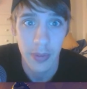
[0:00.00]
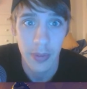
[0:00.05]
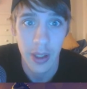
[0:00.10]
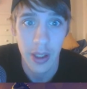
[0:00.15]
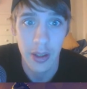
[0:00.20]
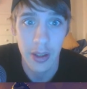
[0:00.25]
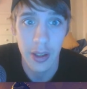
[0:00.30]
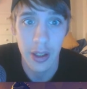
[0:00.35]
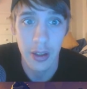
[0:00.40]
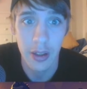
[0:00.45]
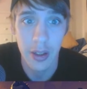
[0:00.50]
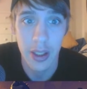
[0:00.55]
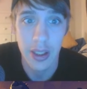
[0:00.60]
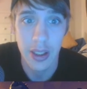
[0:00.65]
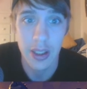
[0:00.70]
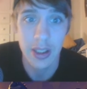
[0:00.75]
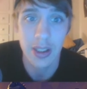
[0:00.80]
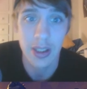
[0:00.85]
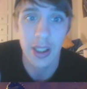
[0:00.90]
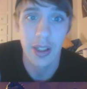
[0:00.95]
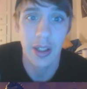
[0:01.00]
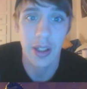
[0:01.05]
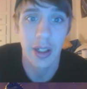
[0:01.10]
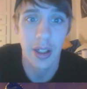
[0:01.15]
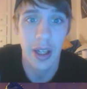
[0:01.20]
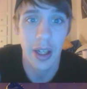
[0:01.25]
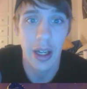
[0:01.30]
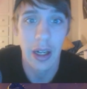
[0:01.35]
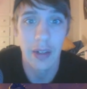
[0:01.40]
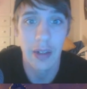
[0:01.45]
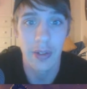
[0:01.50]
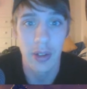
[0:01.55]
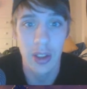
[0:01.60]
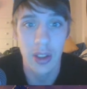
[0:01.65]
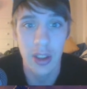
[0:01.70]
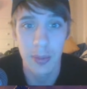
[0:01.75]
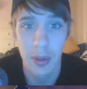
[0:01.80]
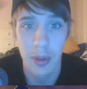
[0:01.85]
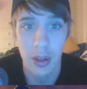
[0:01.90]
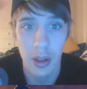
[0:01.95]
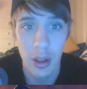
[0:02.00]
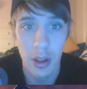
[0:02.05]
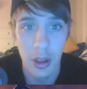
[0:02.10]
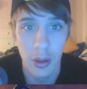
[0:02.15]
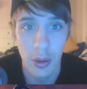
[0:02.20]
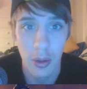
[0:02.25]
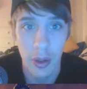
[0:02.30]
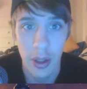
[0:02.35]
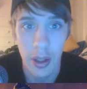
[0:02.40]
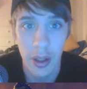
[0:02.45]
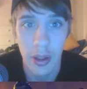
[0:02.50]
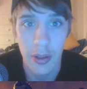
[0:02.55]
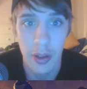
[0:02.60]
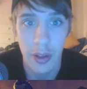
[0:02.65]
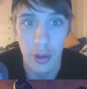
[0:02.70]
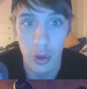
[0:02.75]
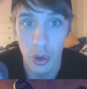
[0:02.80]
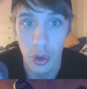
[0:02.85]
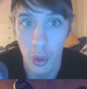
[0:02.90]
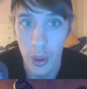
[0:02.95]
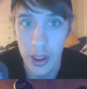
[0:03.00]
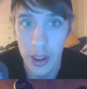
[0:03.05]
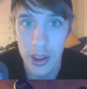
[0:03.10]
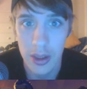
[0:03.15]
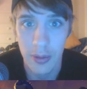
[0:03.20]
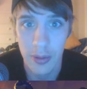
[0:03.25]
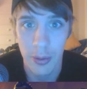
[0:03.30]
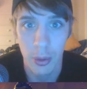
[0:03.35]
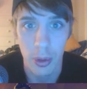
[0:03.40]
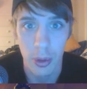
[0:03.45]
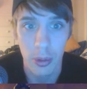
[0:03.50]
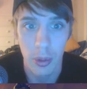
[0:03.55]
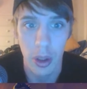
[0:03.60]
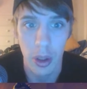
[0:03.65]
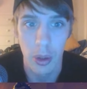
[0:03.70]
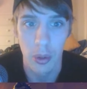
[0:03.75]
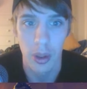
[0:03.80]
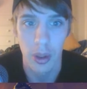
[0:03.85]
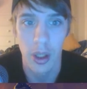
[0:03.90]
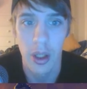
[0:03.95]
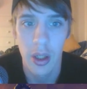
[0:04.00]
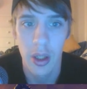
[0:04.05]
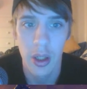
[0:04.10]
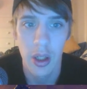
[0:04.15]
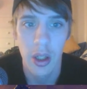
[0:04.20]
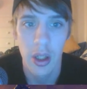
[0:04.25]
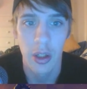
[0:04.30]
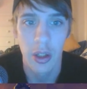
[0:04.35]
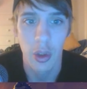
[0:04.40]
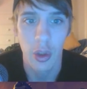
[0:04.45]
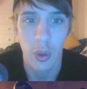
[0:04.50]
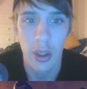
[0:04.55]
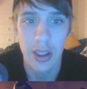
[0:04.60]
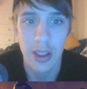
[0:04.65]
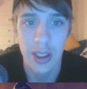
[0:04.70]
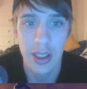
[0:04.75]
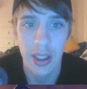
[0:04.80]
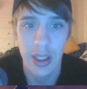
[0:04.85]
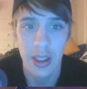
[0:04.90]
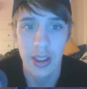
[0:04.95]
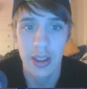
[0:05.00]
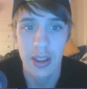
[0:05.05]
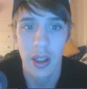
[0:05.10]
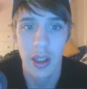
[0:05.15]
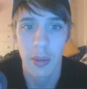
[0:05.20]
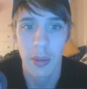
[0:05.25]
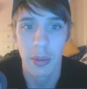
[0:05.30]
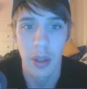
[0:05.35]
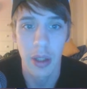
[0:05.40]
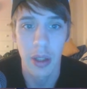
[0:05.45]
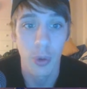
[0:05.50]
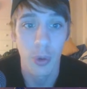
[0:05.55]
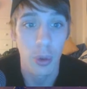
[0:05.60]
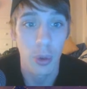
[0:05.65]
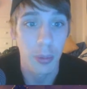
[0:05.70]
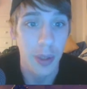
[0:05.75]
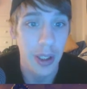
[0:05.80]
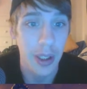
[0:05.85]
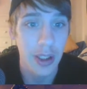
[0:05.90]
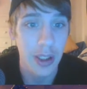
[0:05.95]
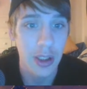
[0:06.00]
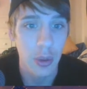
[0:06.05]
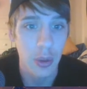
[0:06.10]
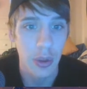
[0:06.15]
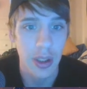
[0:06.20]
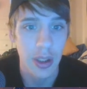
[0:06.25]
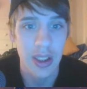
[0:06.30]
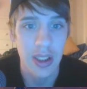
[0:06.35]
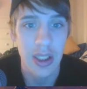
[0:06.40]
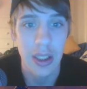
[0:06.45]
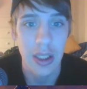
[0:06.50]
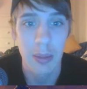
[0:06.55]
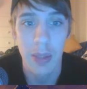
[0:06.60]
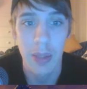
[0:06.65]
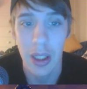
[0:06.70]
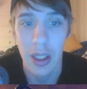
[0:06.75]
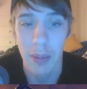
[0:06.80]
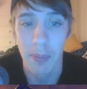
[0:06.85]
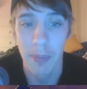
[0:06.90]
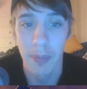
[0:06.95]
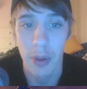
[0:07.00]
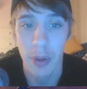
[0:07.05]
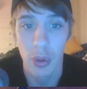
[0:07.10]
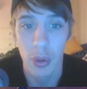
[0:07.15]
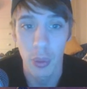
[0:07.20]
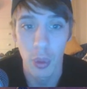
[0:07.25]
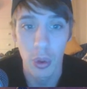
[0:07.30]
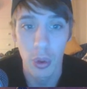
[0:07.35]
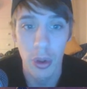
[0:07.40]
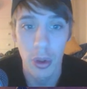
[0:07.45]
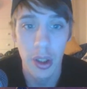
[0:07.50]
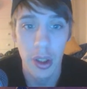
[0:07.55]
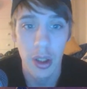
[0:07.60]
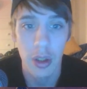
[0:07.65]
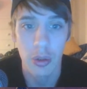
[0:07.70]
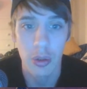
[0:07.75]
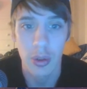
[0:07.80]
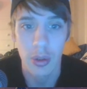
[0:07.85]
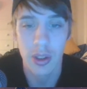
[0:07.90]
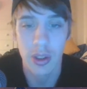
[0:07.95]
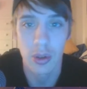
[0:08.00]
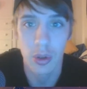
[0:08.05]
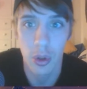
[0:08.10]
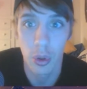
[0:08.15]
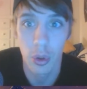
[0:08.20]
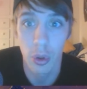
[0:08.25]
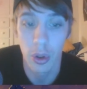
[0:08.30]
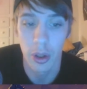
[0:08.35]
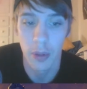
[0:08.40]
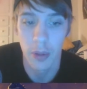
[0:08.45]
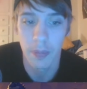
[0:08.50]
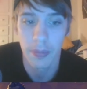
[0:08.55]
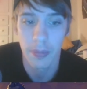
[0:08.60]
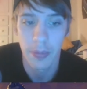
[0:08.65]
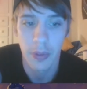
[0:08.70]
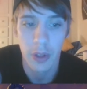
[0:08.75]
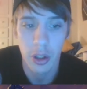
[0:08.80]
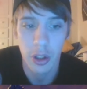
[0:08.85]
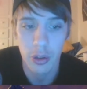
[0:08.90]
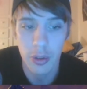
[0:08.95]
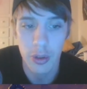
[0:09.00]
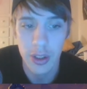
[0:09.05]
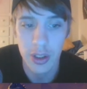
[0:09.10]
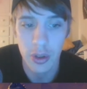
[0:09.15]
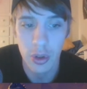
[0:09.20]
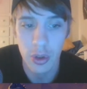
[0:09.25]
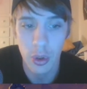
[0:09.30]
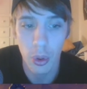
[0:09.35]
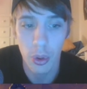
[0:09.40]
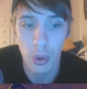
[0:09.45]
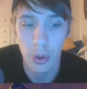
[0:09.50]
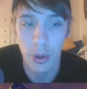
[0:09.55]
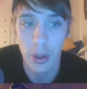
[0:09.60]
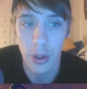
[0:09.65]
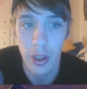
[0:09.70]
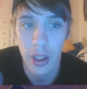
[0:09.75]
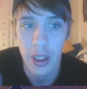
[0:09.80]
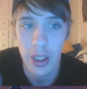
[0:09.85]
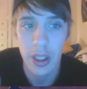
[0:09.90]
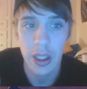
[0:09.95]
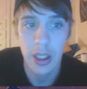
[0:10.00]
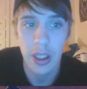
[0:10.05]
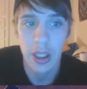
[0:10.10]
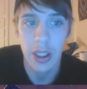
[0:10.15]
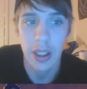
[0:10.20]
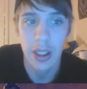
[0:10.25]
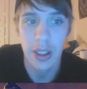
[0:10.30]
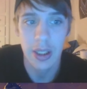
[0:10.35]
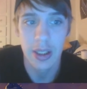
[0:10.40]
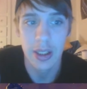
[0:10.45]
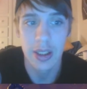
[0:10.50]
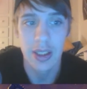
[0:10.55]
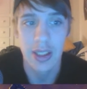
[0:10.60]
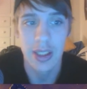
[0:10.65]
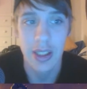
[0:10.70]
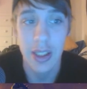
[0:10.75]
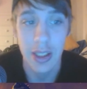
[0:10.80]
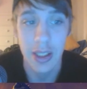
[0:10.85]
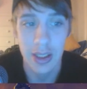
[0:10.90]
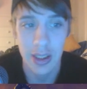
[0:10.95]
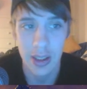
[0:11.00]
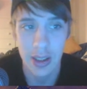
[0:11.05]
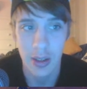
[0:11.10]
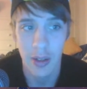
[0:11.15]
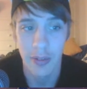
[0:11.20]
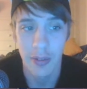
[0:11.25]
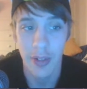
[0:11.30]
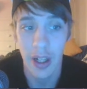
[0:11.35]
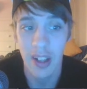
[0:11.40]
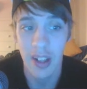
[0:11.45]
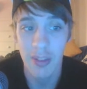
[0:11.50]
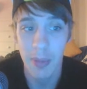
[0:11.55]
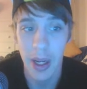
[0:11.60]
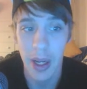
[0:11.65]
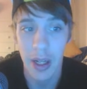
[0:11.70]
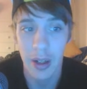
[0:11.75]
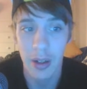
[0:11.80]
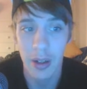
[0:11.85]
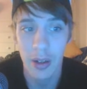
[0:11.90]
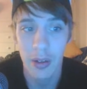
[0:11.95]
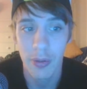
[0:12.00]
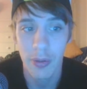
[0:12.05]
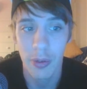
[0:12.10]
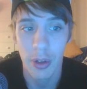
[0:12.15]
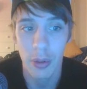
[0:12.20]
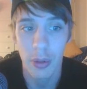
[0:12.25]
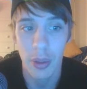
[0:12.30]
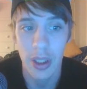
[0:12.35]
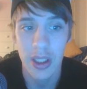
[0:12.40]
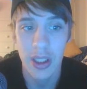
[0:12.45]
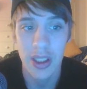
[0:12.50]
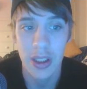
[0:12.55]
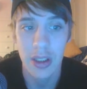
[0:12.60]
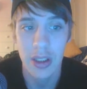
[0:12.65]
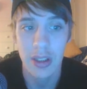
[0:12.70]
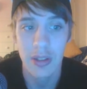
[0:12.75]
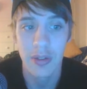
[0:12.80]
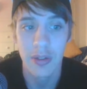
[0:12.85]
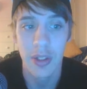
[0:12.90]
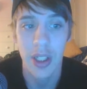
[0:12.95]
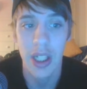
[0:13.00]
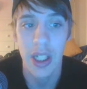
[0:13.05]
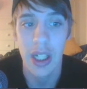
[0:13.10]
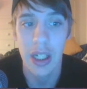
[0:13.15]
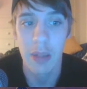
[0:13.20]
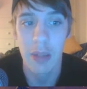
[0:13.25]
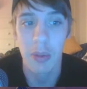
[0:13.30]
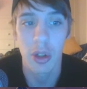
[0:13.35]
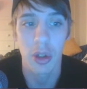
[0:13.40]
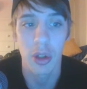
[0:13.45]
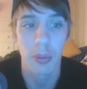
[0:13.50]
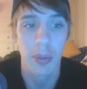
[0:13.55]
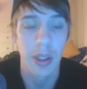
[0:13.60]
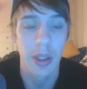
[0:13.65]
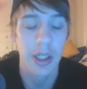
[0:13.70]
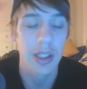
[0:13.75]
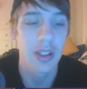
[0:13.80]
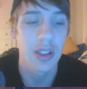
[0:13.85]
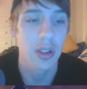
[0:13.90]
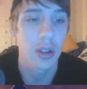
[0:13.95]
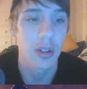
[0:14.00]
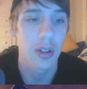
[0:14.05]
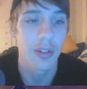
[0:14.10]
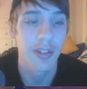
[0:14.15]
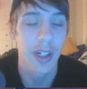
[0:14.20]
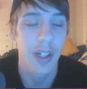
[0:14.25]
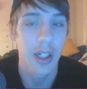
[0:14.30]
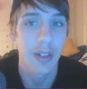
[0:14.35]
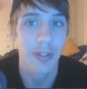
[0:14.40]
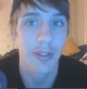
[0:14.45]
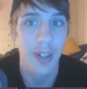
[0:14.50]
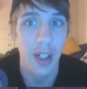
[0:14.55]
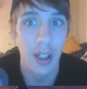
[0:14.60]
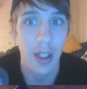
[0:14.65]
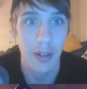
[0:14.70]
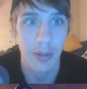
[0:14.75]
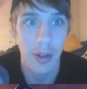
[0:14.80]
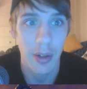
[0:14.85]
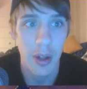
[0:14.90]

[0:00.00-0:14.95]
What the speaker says: there is the Caverns Below, the new quest for Rogue. The quest says, play 4 minions with the same name. Reward, Crystal Core. Crystal Core is this, 5 mana for the rest of the game. Your minions are 5/5.